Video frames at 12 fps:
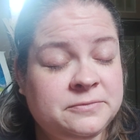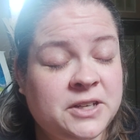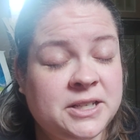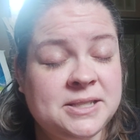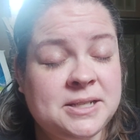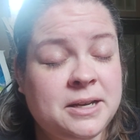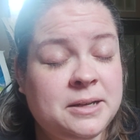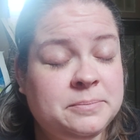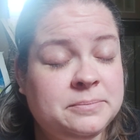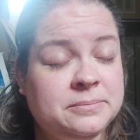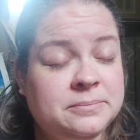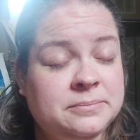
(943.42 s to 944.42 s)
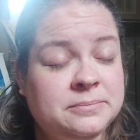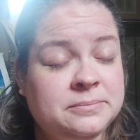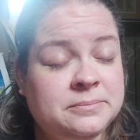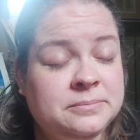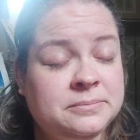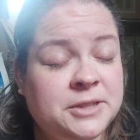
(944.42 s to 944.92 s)
Fucking stop.
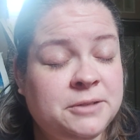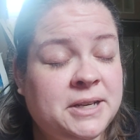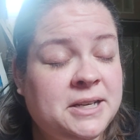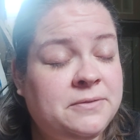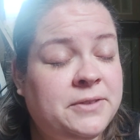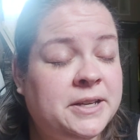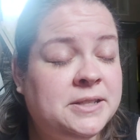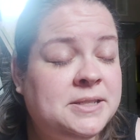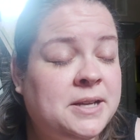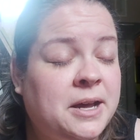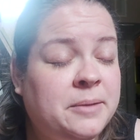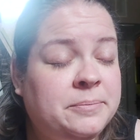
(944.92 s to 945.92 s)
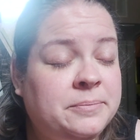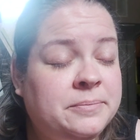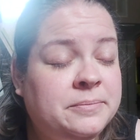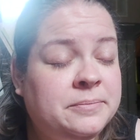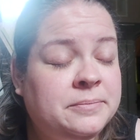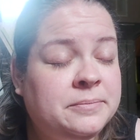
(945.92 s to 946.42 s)
You're ready to fucking stop.
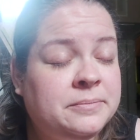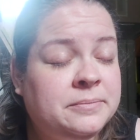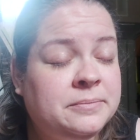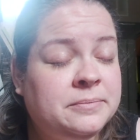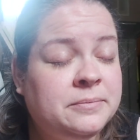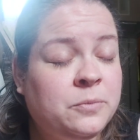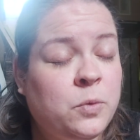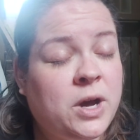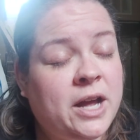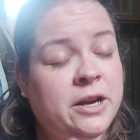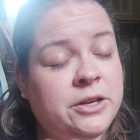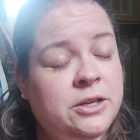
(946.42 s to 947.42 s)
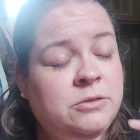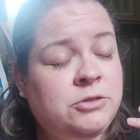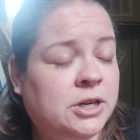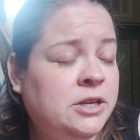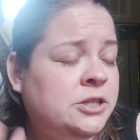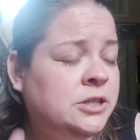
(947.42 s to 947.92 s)
Why are you
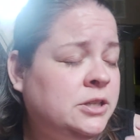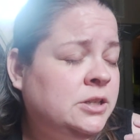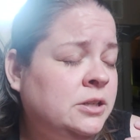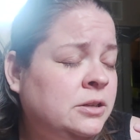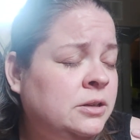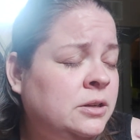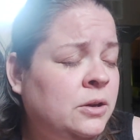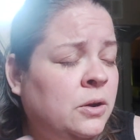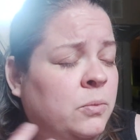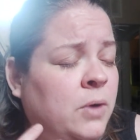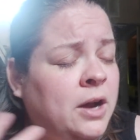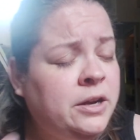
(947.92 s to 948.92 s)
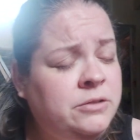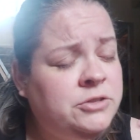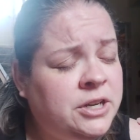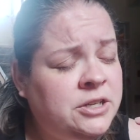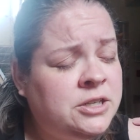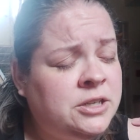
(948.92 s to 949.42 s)
judging? Why are you
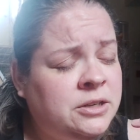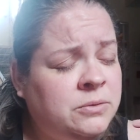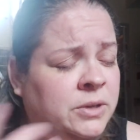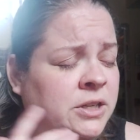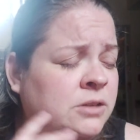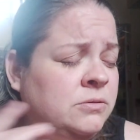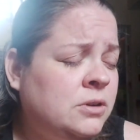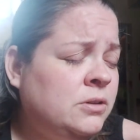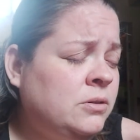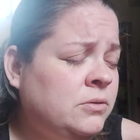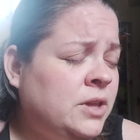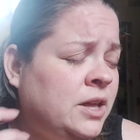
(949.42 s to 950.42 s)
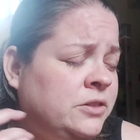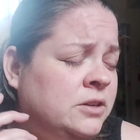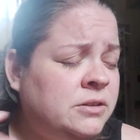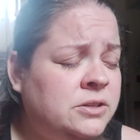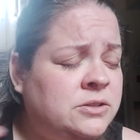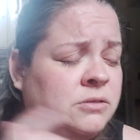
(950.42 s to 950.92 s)
judging when you know that
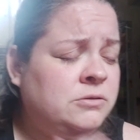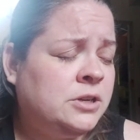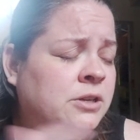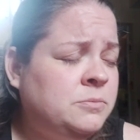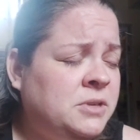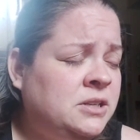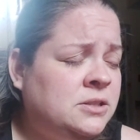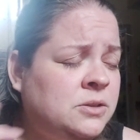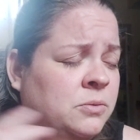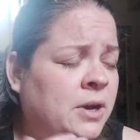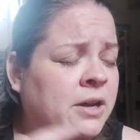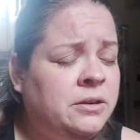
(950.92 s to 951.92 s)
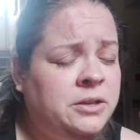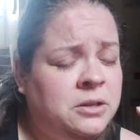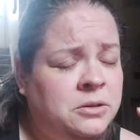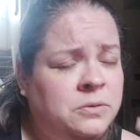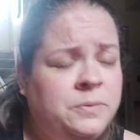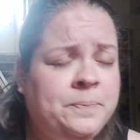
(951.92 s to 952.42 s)
there is no judgment? So why are
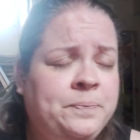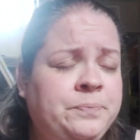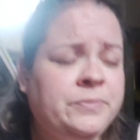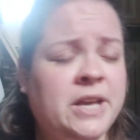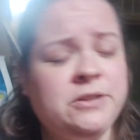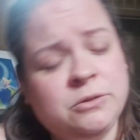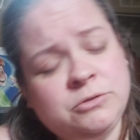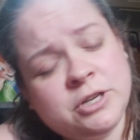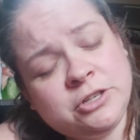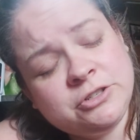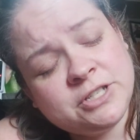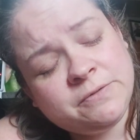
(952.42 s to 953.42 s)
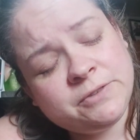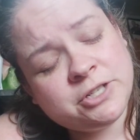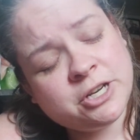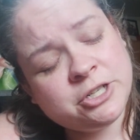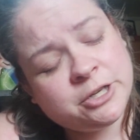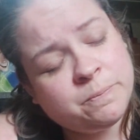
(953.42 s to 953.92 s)
you? And don't judge yourself for
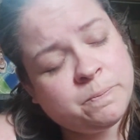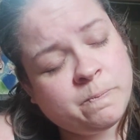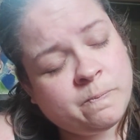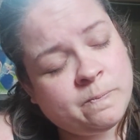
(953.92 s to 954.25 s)
judging.